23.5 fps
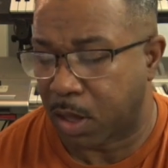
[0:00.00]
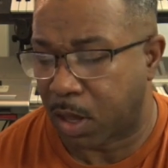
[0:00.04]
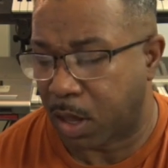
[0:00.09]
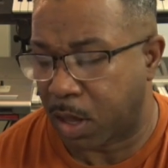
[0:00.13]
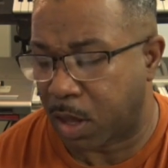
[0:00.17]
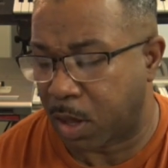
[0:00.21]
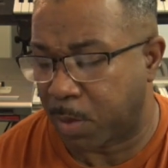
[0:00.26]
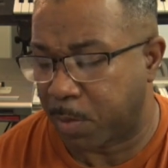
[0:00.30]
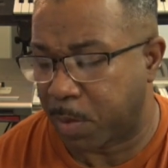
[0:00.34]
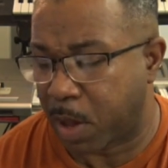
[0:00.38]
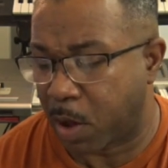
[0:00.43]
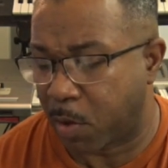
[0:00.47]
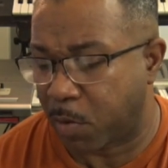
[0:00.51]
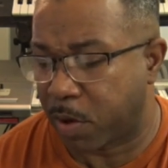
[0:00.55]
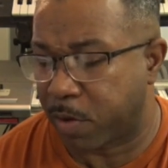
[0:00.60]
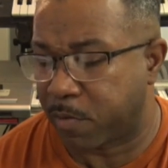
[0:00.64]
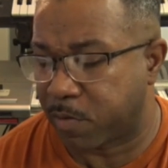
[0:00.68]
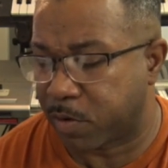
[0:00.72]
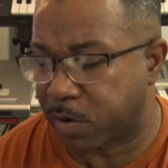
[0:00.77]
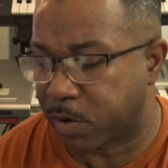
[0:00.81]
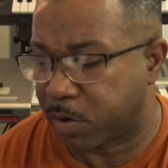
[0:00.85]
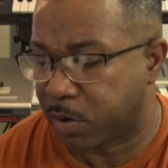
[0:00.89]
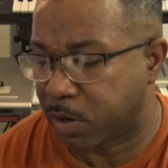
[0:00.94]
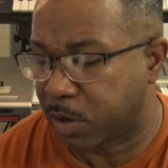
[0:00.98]

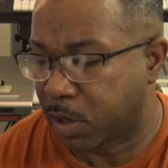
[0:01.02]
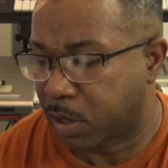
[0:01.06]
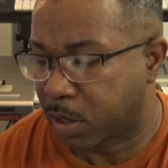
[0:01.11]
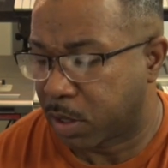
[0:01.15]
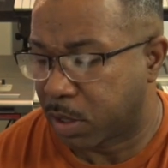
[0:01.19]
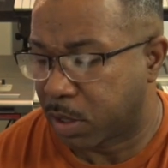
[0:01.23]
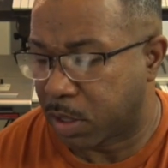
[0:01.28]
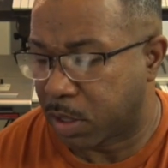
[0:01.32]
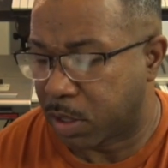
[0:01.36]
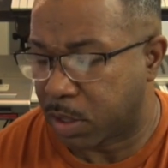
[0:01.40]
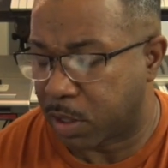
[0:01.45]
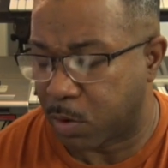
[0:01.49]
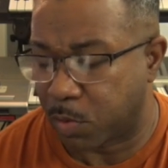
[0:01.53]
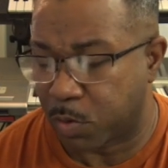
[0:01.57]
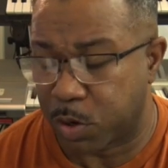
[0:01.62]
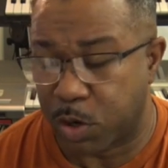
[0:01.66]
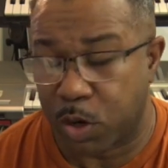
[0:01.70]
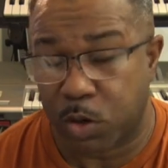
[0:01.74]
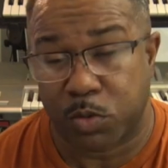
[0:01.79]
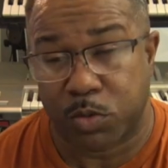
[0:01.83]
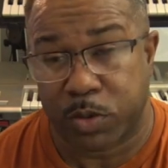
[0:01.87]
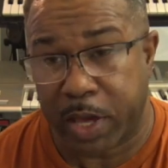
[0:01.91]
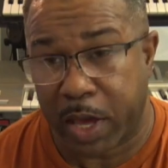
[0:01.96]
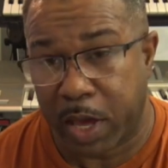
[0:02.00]
However, there were
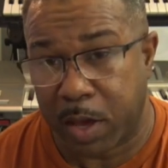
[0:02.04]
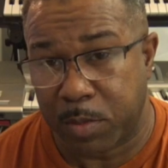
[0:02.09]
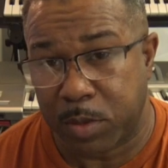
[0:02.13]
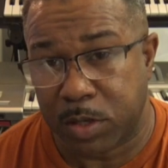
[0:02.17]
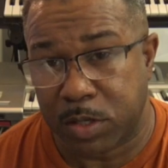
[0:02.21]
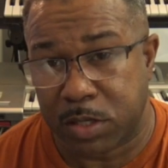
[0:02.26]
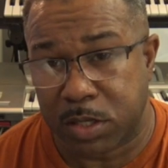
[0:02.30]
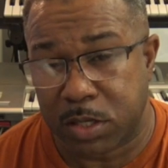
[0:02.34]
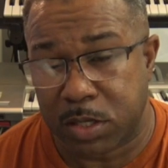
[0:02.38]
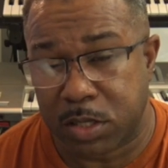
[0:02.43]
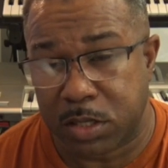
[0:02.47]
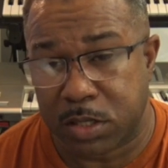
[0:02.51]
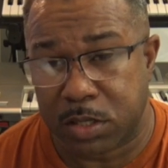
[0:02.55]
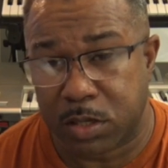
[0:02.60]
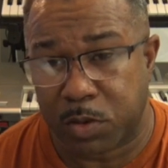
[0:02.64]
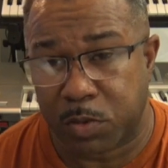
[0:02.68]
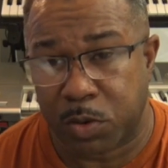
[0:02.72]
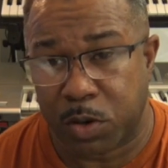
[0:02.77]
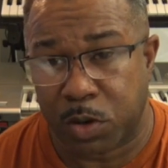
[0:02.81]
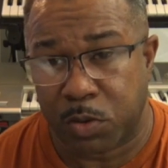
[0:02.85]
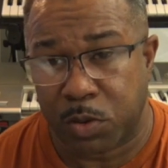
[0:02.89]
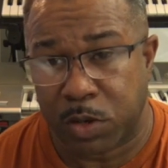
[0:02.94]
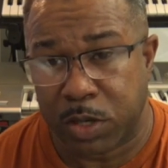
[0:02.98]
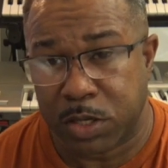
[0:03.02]
no damages, there
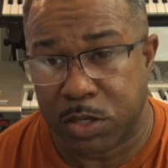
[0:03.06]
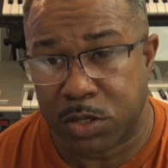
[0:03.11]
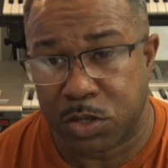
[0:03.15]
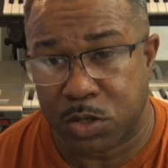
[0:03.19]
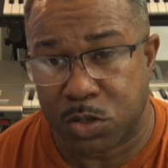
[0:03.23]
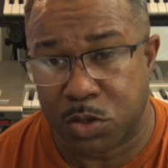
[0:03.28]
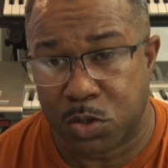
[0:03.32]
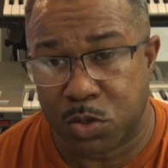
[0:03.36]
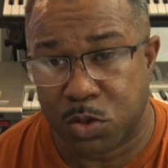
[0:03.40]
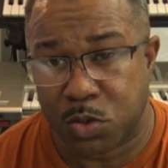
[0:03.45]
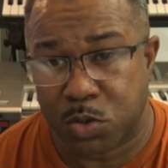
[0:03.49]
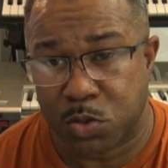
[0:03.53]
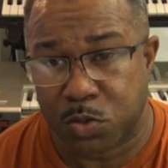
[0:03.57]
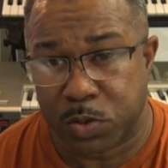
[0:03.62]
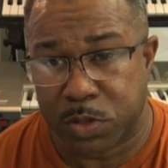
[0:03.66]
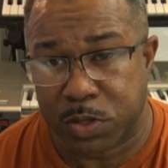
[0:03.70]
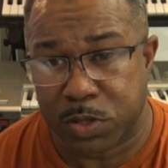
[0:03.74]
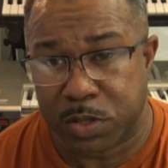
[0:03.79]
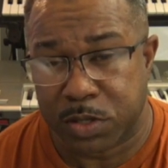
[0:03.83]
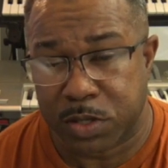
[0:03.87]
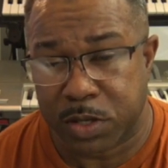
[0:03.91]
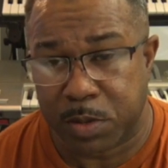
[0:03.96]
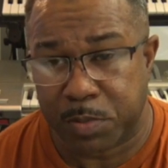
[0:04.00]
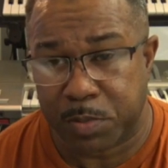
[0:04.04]
were no issues with
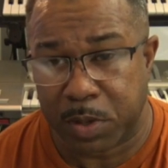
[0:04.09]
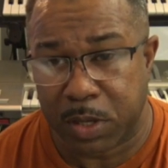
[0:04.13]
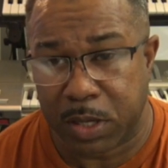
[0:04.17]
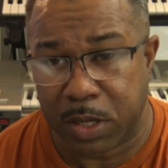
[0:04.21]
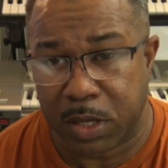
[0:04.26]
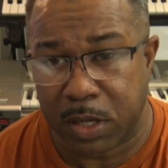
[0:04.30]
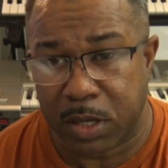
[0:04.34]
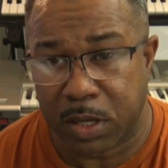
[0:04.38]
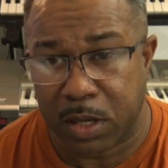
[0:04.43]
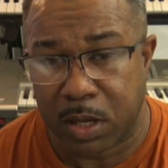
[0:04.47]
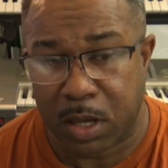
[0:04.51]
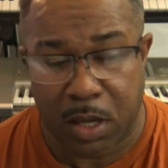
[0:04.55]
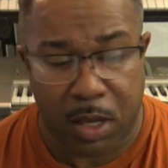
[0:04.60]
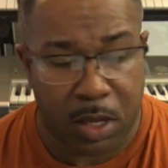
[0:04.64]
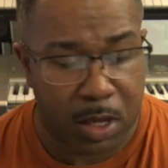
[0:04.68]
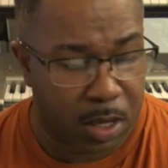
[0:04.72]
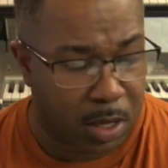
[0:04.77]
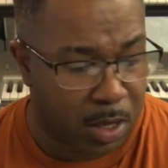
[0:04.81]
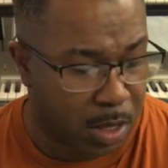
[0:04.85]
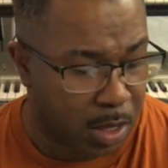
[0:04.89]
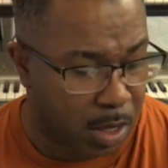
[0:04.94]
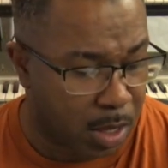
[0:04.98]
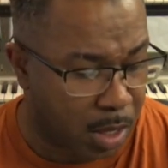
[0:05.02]
shipping.